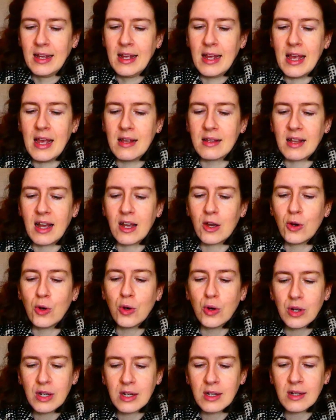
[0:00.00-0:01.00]
is I
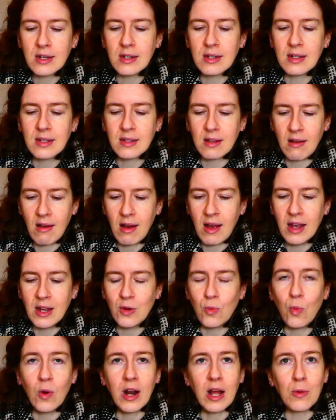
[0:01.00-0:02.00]
couldn't
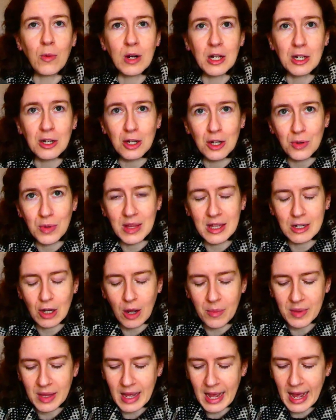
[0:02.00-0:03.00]
decide what I wanted to do with the
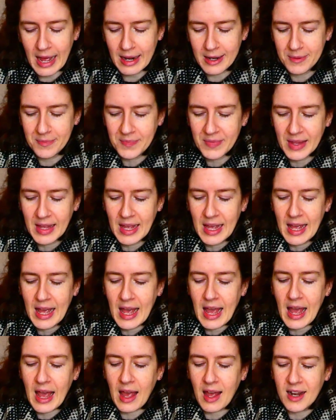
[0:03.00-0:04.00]
top of the hat.
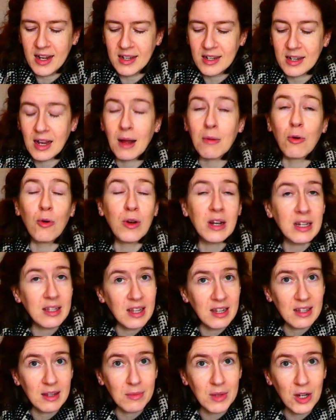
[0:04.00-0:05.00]
And I'm going to
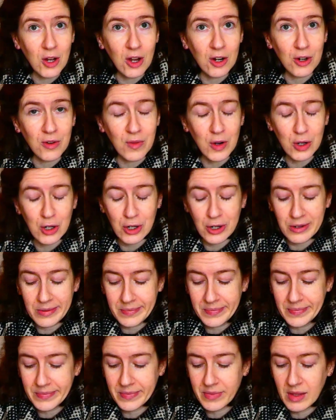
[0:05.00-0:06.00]
say something controversial,
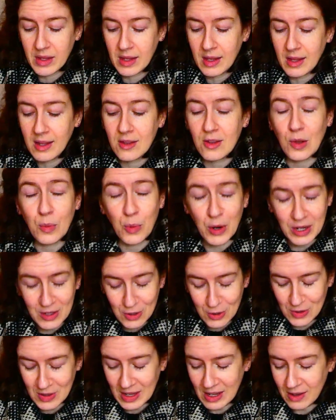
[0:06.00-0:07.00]
so brace
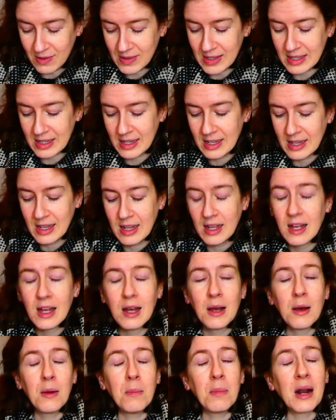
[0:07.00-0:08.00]
yourselves.
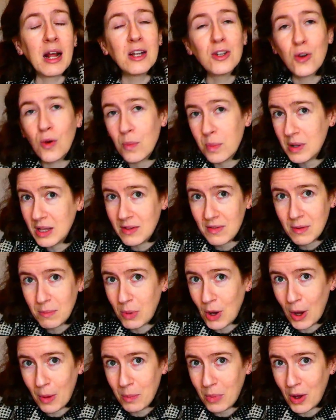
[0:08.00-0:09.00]
But I don't believe in
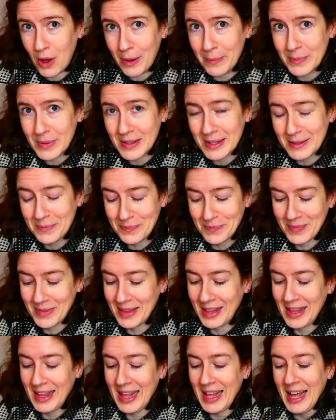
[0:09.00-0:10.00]
pom-poms.
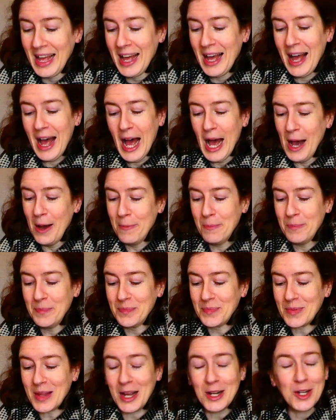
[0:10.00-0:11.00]

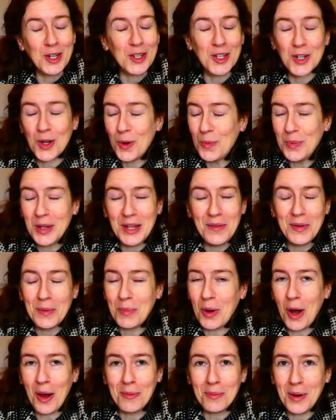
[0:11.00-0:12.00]
I just don't believe in
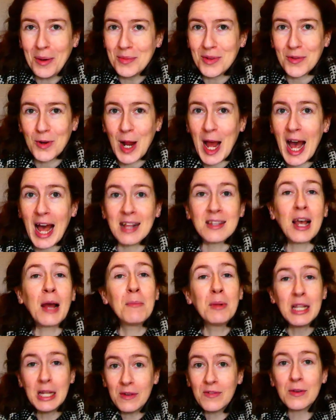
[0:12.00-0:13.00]
pom-poms for hats. I
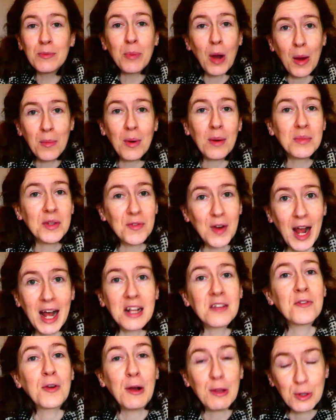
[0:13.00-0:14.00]
believe in pom-poms for
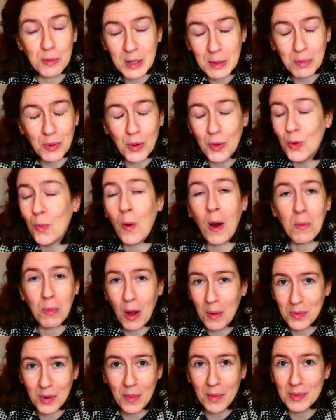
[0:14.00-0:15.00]
hats for other people who want
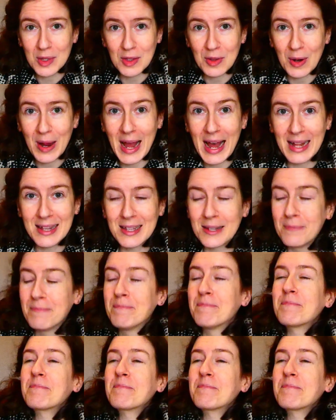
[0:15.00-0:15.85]
pom-poms on their hats.